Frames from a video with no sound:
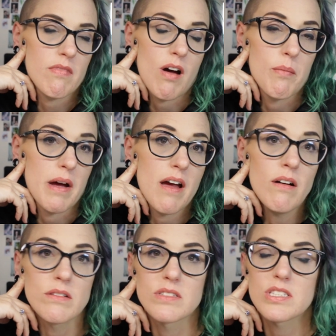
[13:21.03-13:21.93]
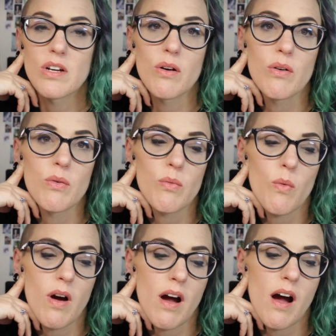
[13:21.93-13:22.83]
on my own. So
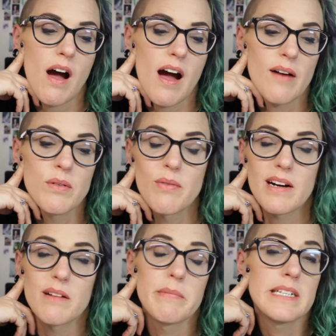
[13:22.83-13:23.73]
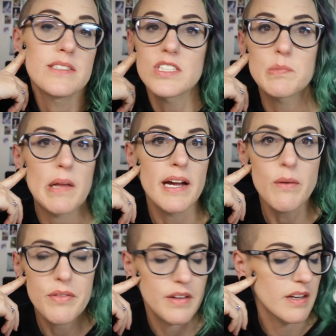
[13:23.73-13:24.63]
I would recommend just playing
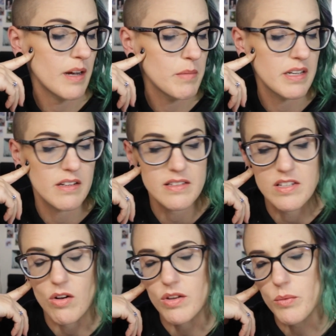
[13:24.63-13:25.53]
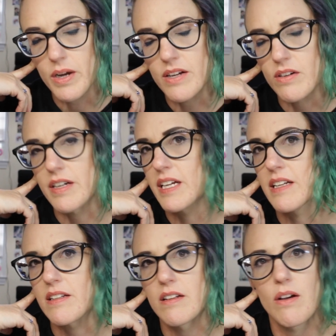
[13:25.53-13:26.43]
with it. I mean, it's the only way you're gonna
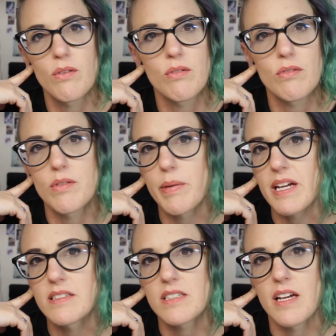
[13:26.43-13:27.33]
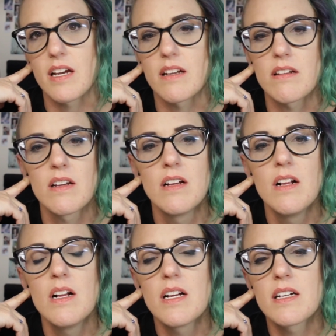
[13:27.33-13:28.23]
get to know the paints and
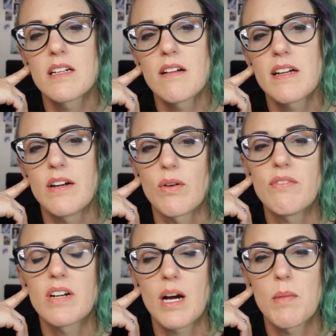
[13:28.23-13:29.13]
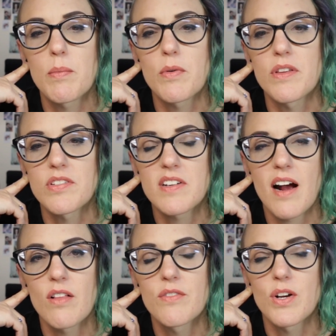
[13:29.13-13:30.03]
you know, even come up with a
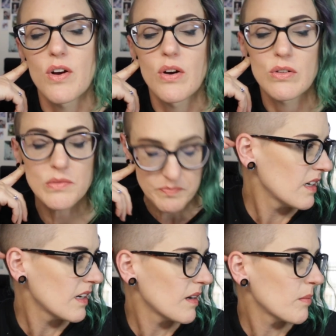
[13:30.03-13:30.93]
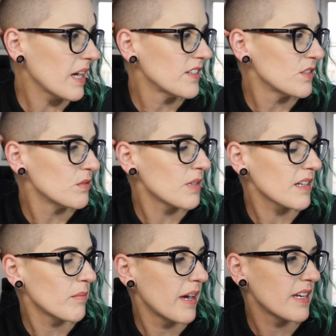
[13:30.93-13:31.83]
style of your own. Um, I do
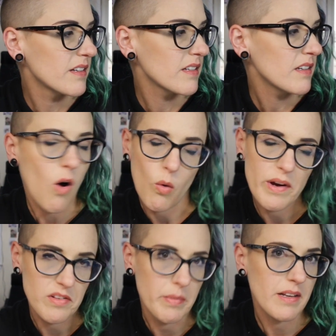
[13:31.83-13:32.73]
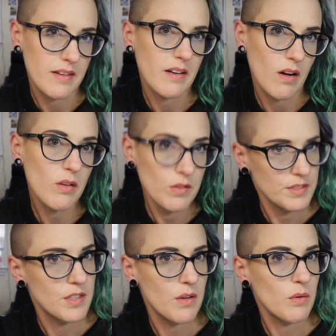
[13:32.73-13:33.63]
recommend always mixing
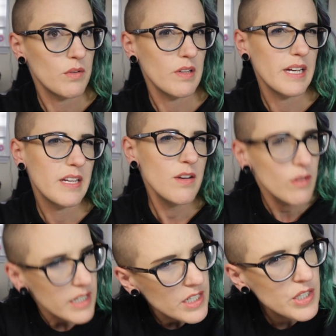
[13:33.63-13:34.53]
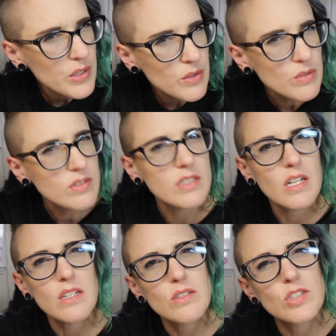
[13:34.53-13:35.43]
colors though. Like you can use the
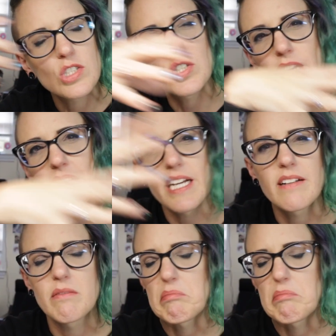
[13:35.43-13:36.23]
colors straight